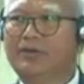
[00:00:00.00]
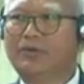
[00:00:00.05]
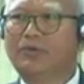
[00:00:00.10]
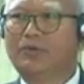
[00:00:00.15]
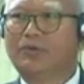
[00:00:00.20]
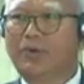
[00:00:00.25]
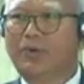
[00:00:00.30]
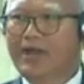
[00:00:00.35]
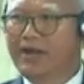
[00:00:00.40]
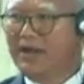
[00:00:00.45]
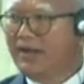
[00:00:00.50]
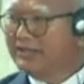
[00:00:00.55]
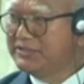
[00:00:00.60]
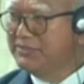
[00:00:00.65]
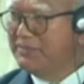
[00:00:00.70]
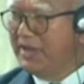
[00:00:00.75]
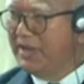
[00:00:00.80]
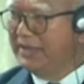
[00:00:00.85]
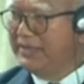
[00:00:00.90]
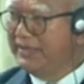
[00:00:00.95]
where
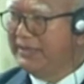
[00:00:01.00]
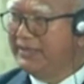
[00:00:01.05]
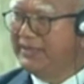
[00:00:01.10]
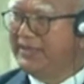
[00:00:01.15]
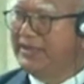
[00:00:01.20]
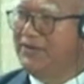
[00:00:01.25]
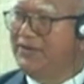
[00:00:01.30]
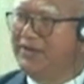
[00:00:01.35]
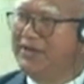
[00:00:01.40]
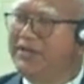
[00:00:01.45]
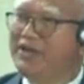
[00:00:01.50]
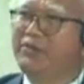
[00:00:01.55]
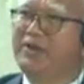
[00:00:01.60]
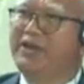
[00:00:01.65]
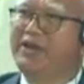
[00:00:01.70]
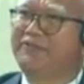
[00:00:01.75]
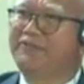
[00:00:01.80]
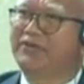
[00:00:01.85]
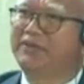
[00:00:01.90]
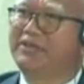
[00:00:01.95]
ultimately the only
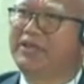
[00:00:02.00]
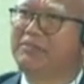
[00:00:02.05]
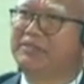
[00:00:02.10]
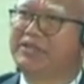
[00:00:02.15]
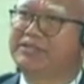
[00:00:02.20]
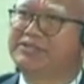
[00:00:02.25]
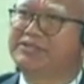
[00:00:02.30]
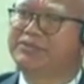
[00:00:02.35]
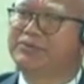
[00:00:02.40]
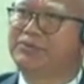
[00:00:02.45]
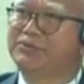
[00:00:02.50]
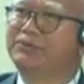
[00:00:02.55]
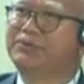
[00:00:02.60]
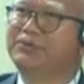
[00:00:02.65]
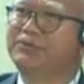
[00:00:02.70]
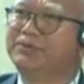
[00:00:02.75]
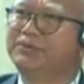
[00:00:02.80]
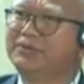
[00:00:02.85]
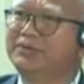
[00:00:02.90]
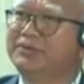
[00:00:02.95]
way for them is to
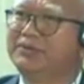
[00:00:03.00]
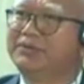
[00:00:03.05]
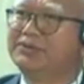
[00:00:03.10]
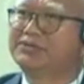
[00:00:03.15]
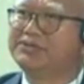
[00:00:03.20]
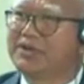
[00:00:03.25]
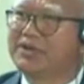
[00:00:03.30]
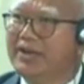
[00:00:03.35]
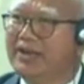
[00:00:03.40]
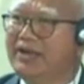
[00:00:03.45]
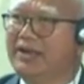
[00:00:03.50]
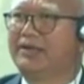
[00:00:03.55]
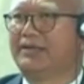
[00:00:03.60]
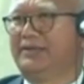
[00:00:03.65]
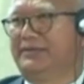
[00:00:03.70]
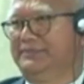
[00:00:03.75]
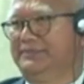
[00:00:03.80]
surrender.